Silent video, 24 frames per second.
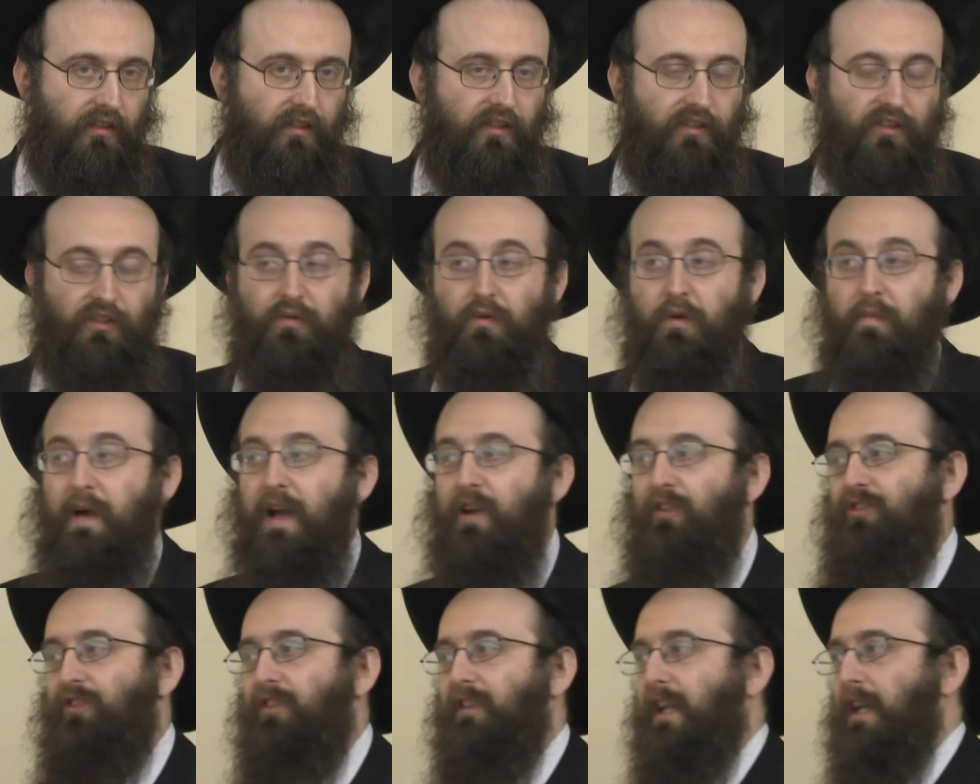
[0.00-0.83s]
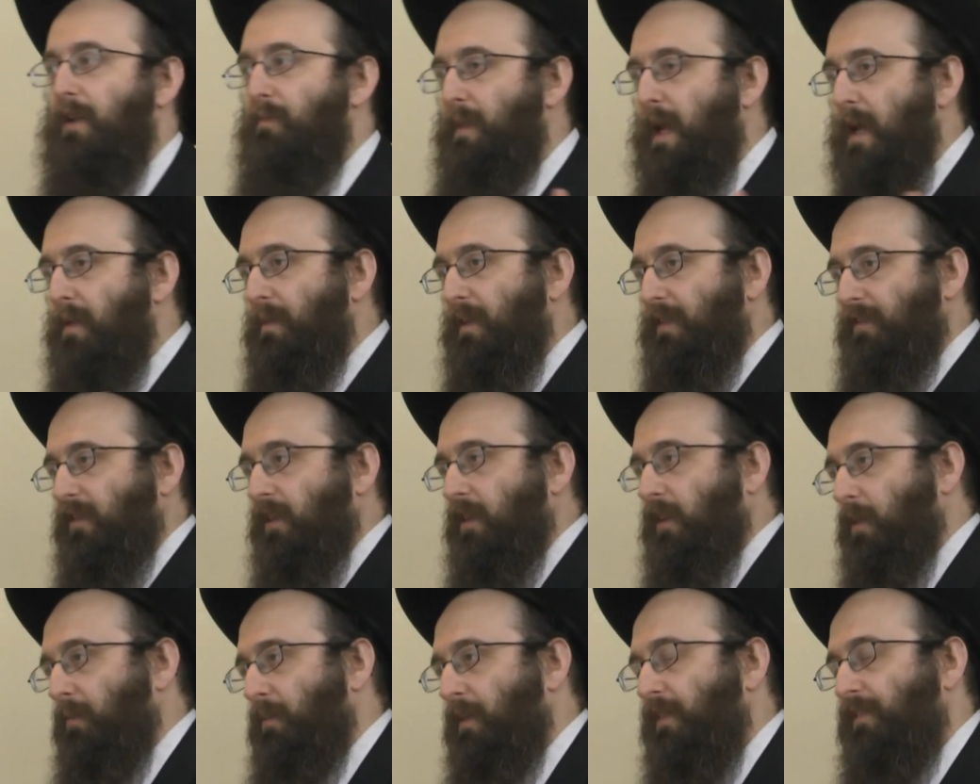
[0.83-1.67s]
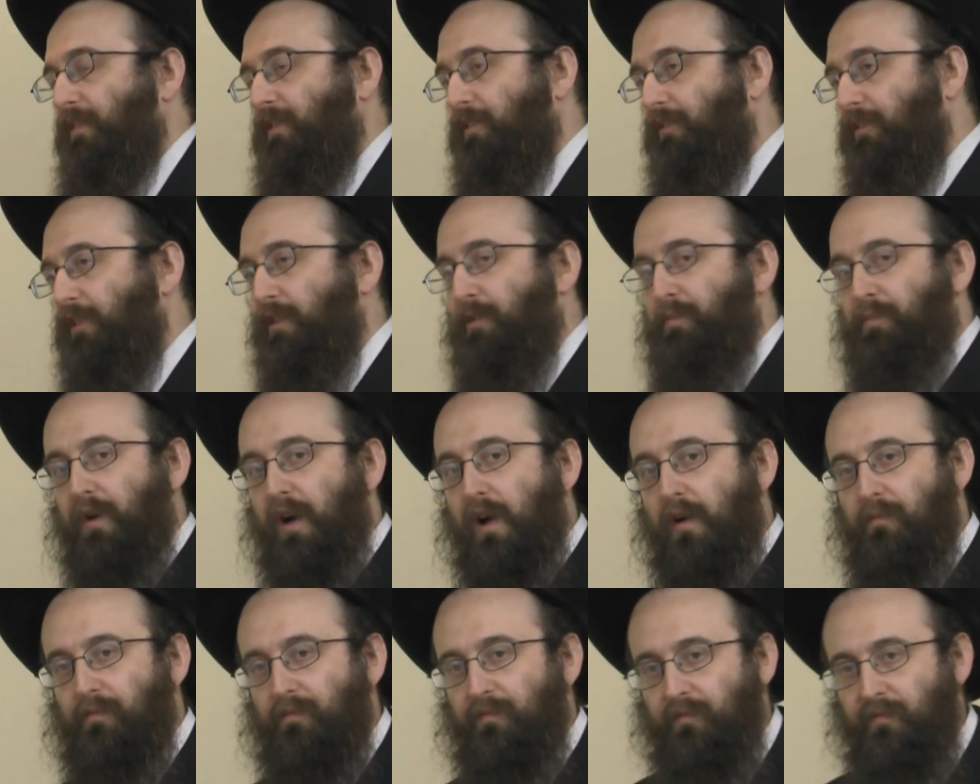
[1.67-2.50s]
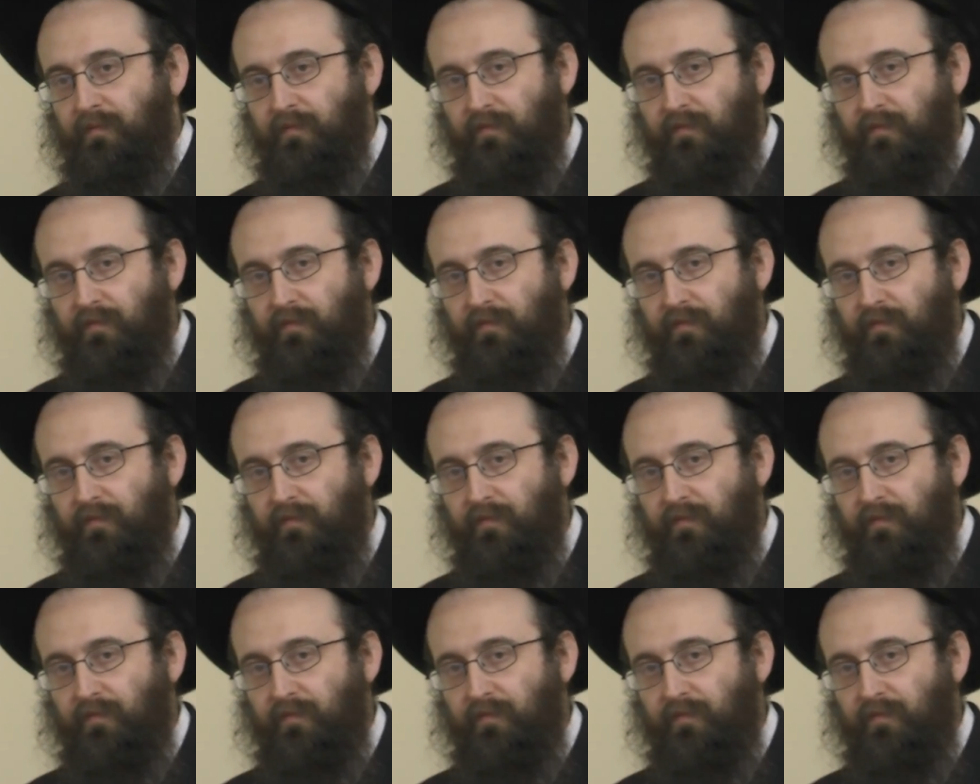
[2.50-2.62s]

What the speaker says: So we mentioned that a babysitter could be a serious problem.